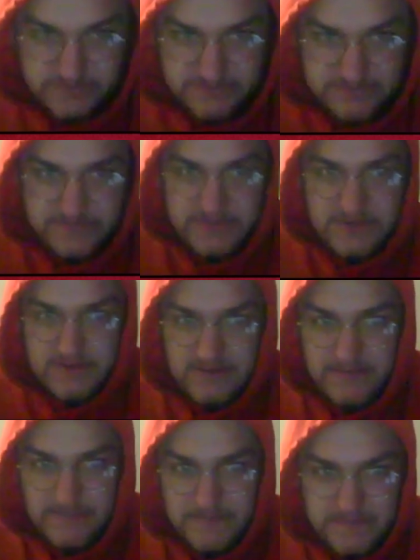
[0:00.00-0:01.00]
Scrape by
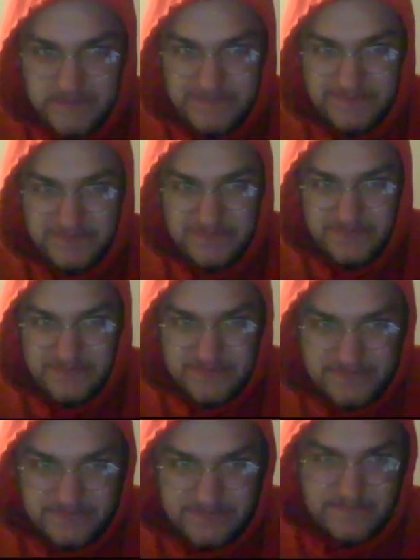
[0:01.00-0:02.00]
out of that inning.
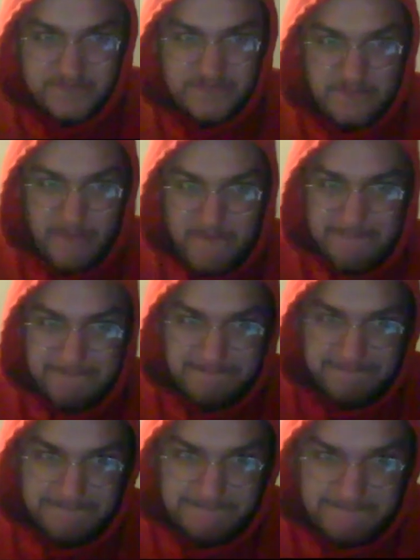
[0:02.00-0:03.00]

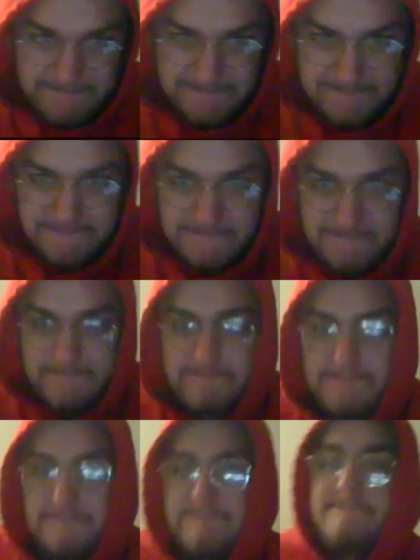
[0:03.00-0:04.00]
And then,
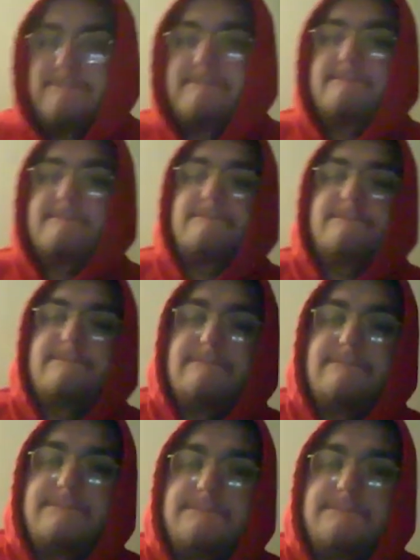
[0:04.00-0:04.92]
bottom of the 11th,